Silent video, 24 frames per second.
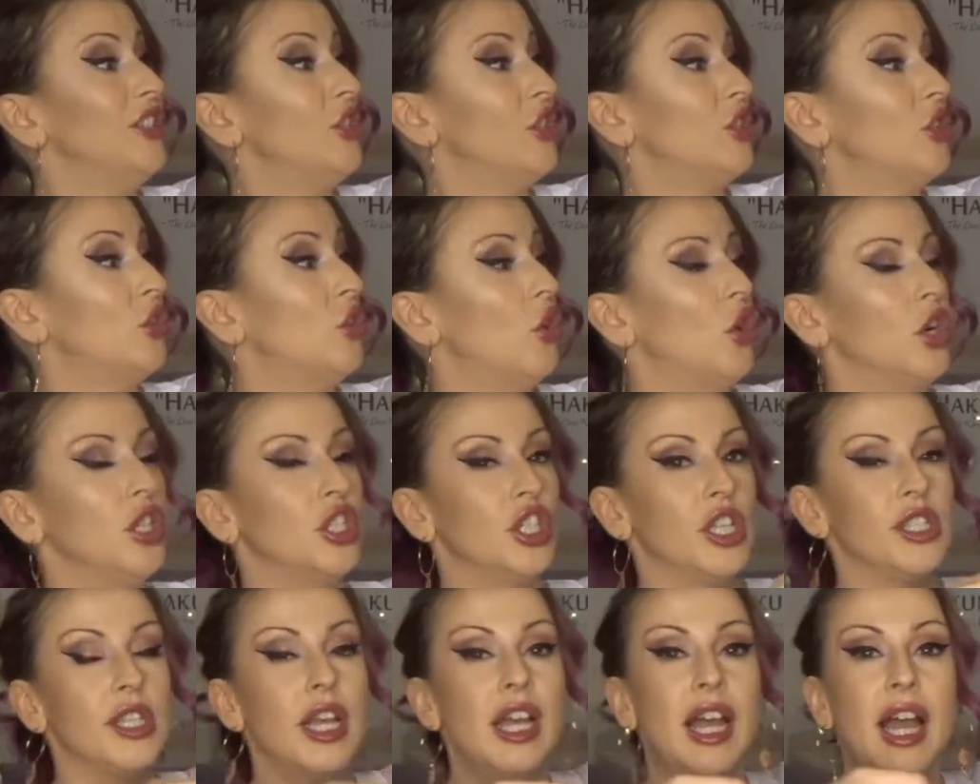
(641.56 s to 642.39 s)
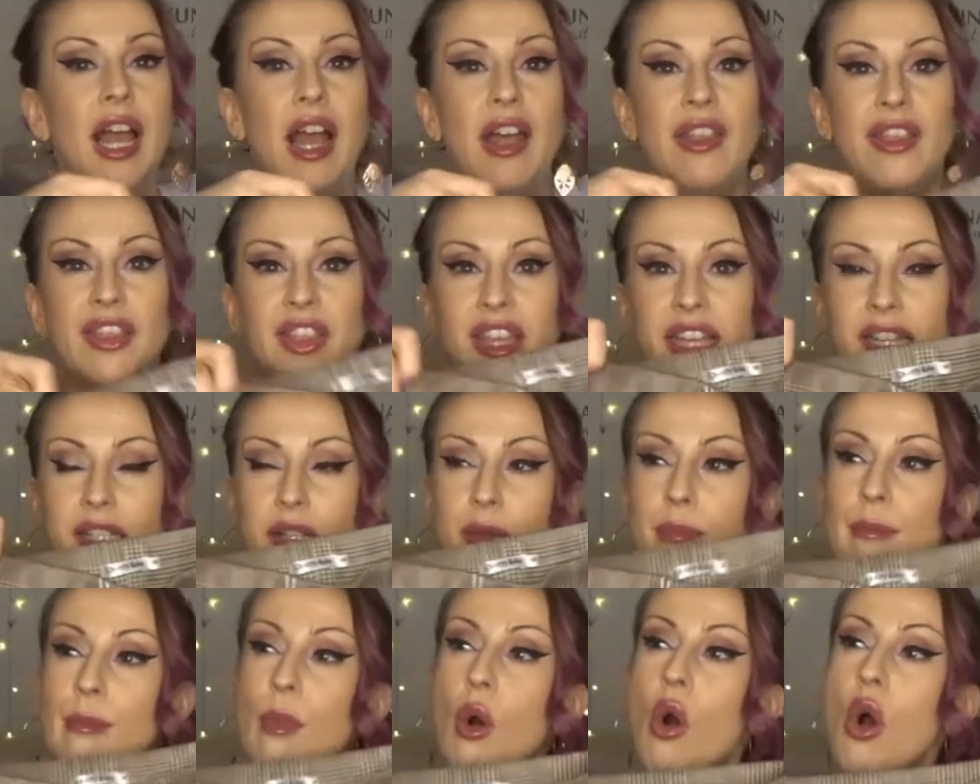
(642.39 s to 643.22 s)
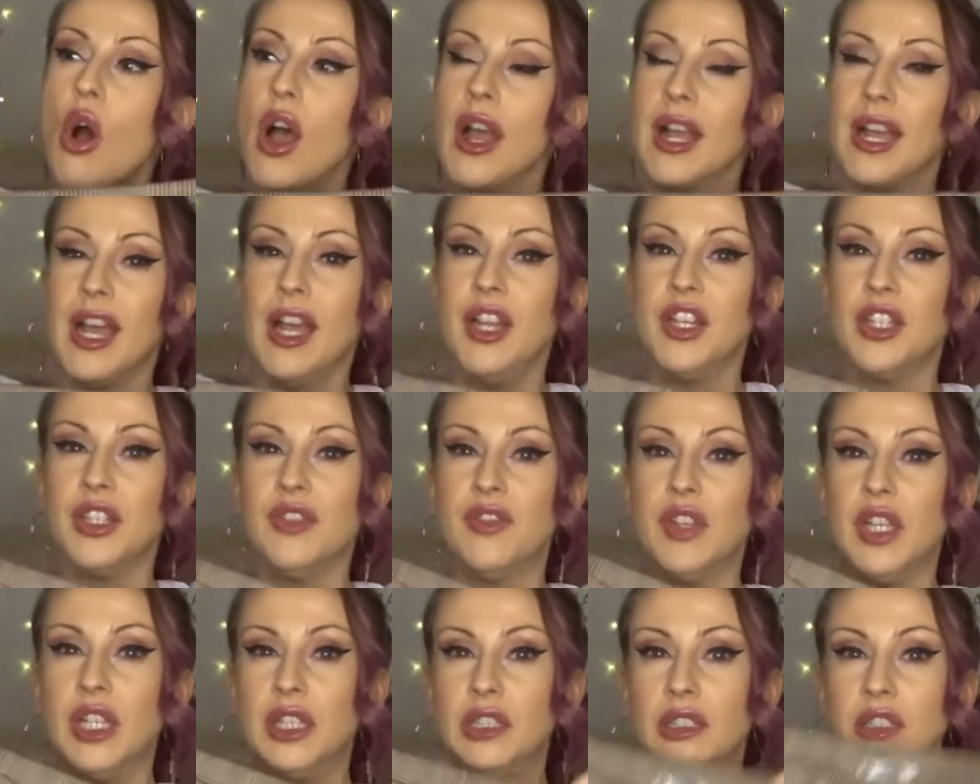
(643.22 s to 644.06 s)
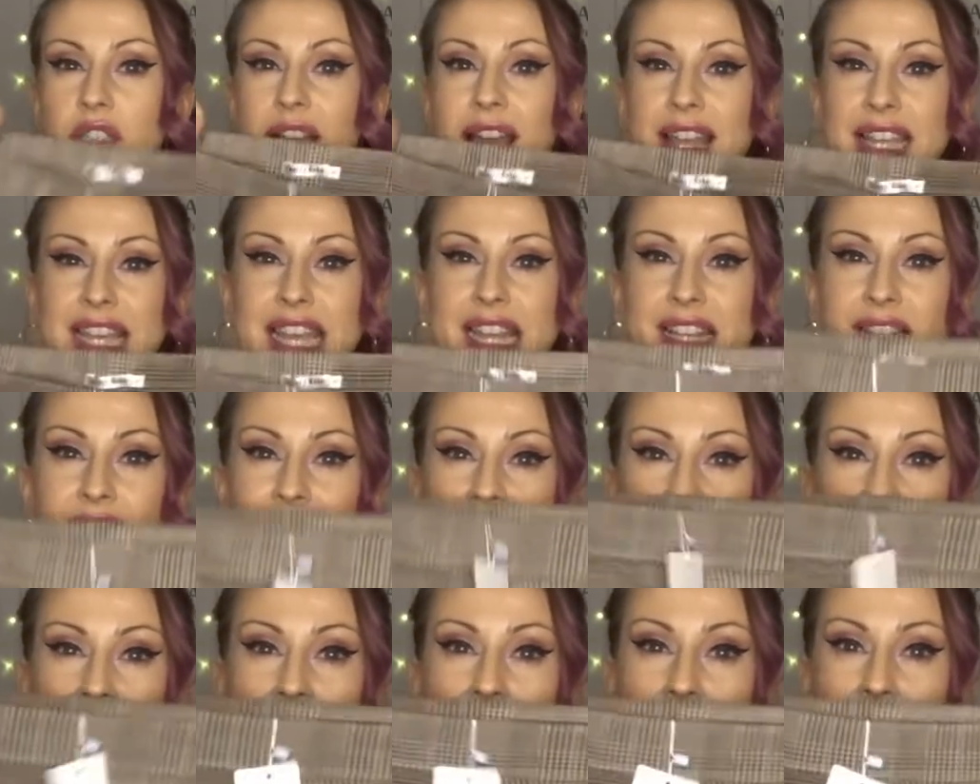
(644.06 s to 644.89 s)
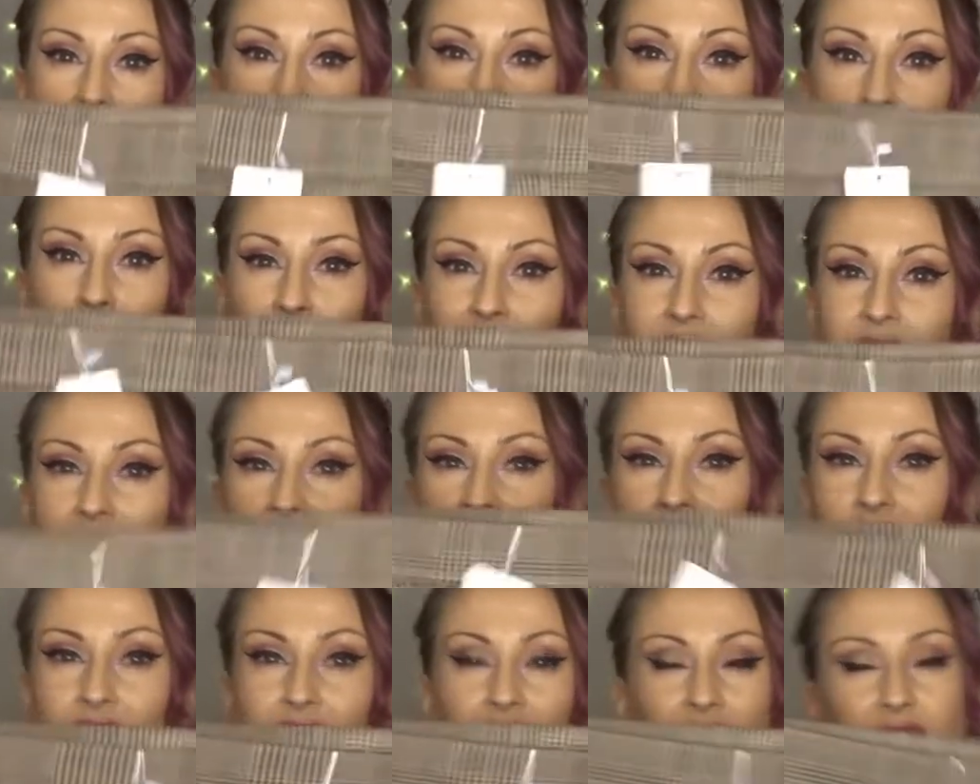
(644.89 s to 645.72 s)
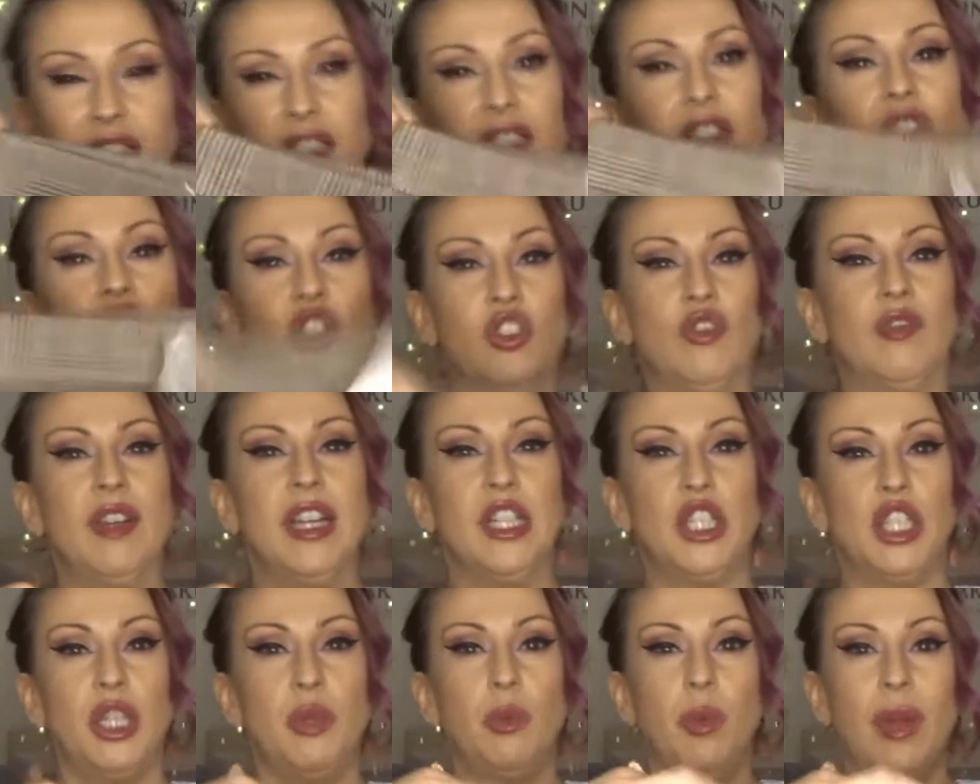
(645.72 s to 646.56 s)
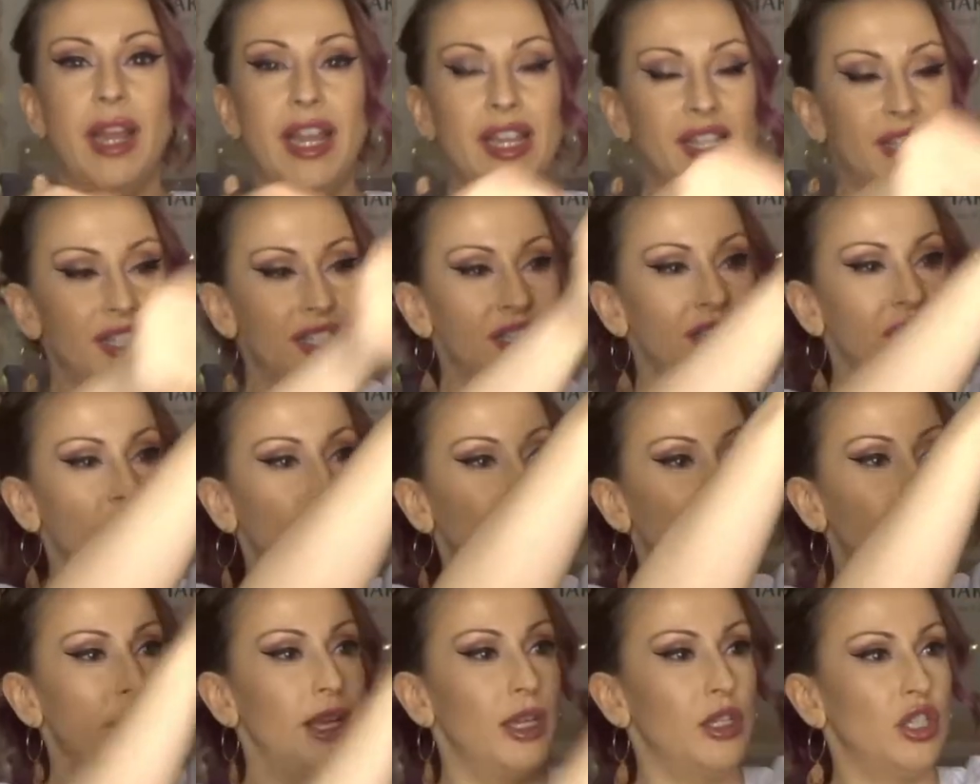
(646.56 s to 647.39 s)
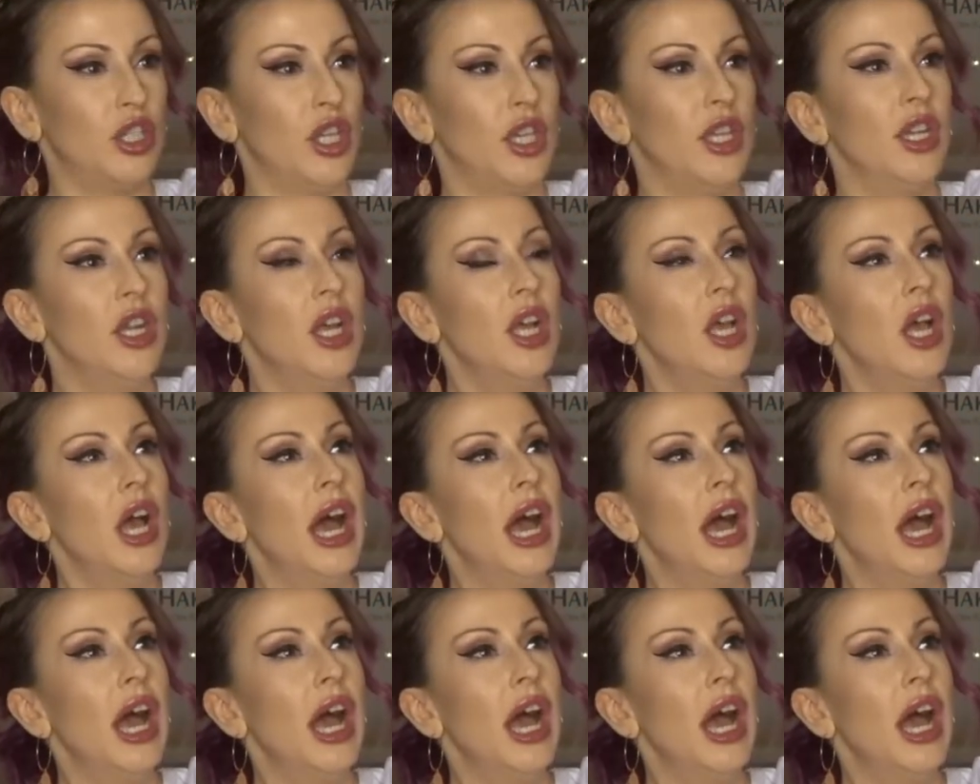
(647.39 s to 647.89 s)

just gorgeous. And these are more kind of legging type stretchy waist situation.